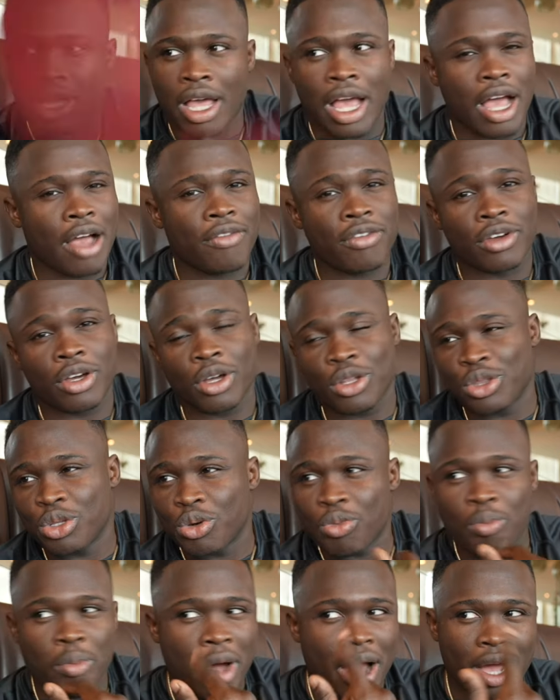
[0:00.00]
I've got
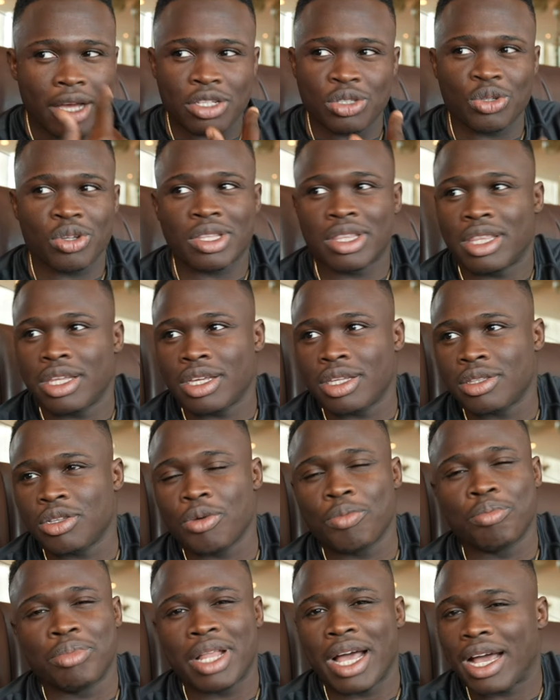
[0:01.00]
no marks, nothing, no
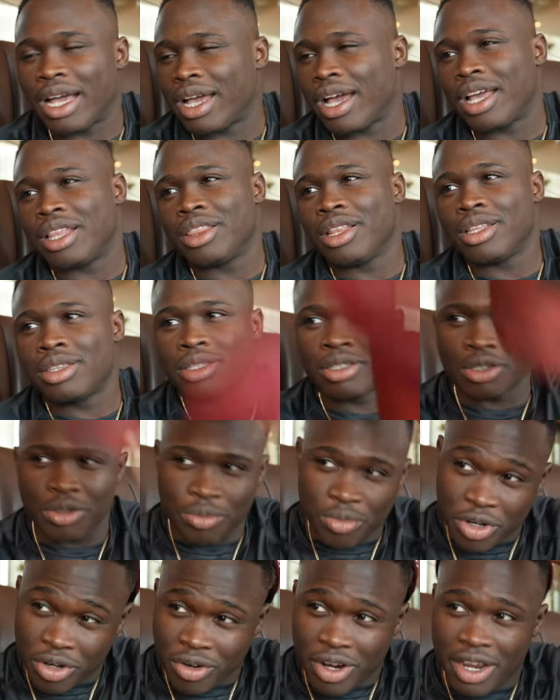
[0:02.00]
black eye, nothing on
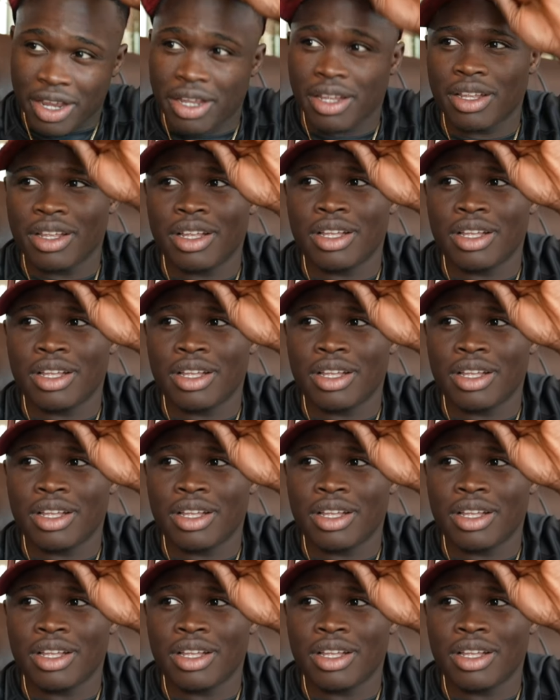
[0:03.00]
me, right?